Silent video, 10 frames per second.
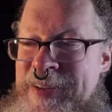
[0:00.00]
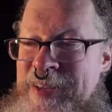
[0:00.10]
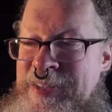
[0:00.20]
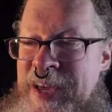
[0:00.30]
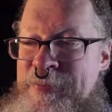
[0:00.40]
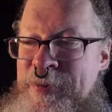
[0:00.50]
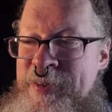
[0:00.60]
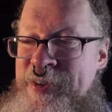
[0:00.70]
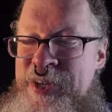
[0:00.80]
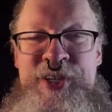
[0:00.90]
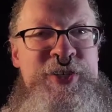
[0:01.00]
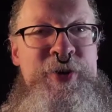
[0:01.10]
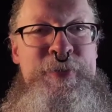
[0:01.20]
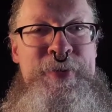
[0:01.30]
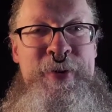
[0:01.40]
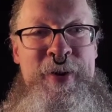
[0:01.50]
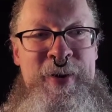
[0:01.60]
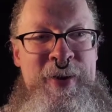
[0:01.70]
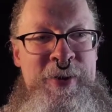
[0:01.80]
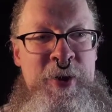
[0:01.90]
Same with a dish soap.
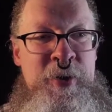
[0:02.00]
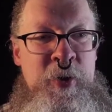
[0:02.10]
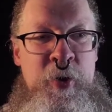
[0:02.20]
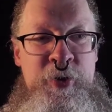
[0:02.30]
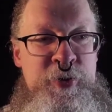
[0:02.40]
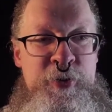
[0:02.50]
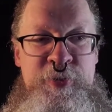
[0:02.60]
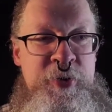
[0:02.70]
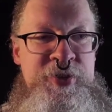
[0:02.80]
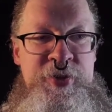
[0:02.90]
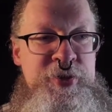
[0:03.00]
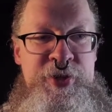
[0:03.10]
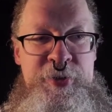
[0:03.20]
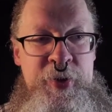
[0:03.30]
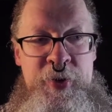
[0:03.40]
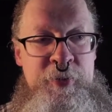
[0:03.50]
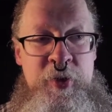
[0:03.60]
You know, oh, they're supposed to use their own.